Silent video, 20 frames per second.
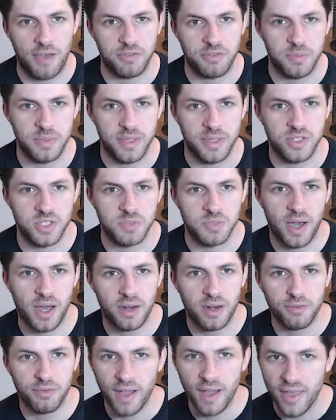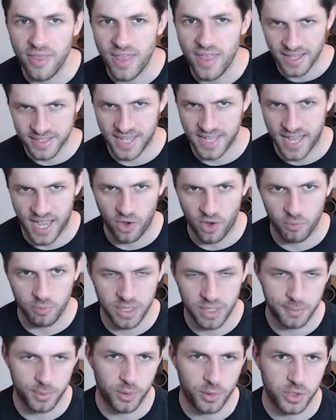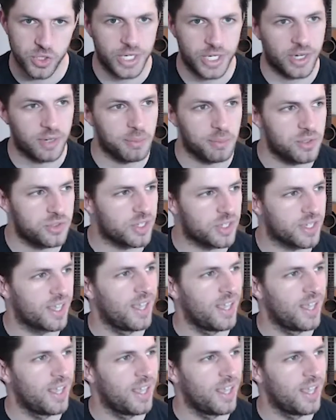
to be on Spotify. That's how people are sharing music.